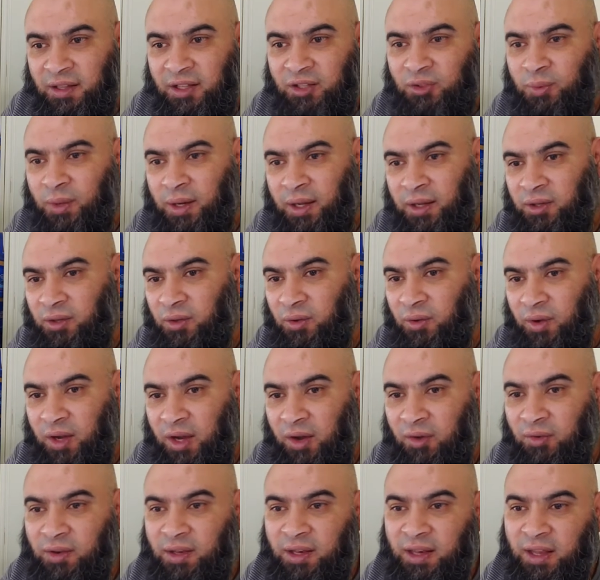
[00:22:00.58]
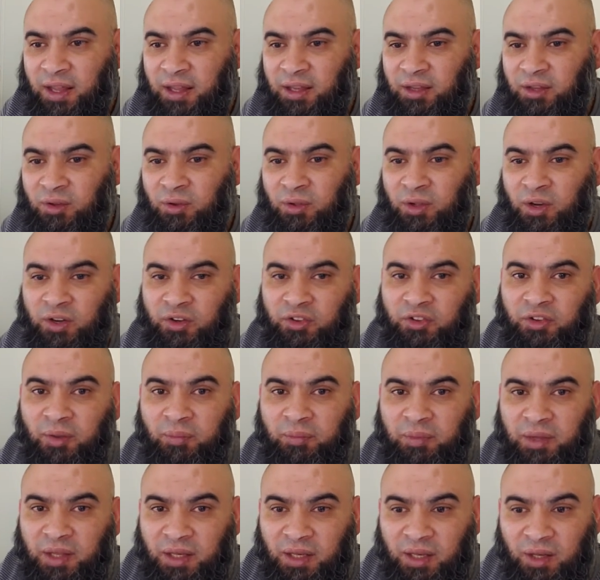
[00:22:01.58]
that's what I do. Every day you learn
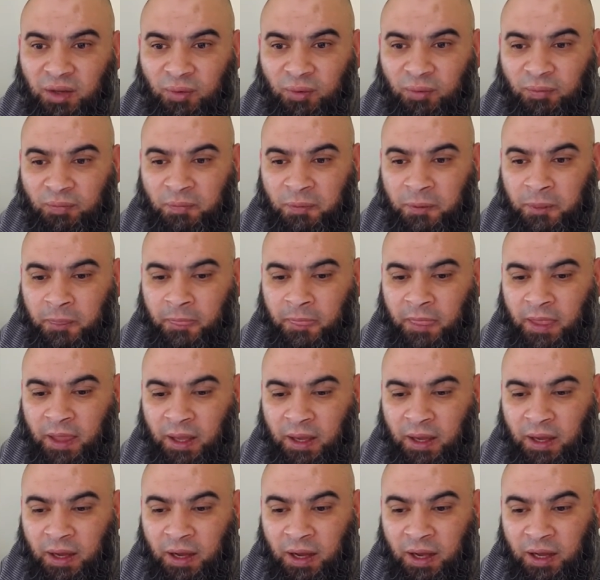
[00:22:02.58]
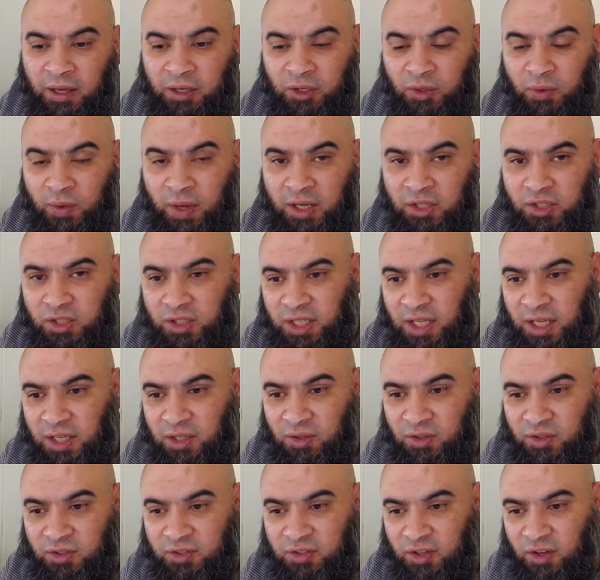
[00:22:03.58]
something new. You educate
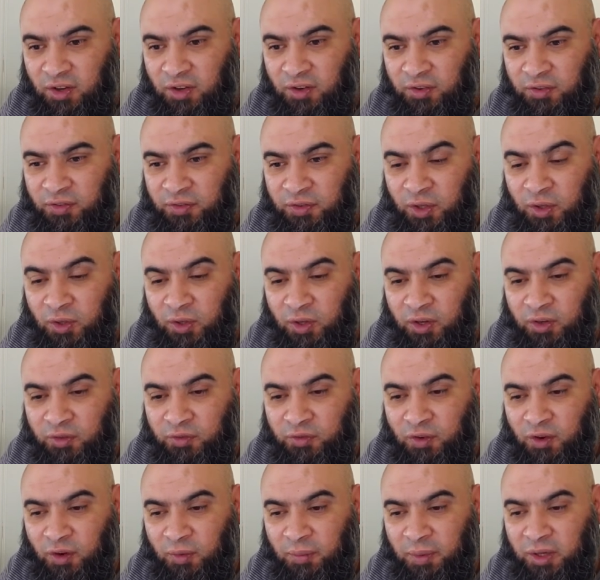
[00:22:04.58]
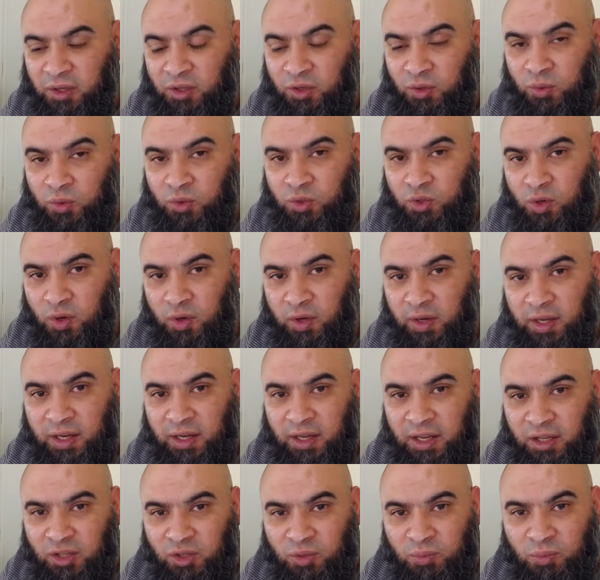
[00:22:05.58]
yourself, you learn from it, you enjoy
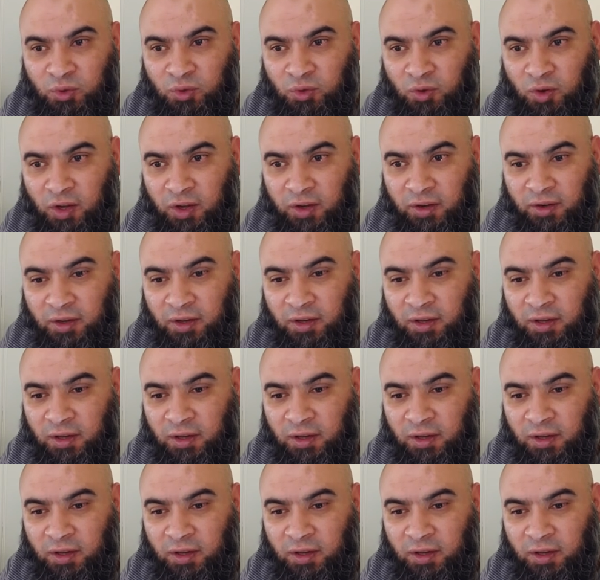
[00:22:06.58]
it, and you move on.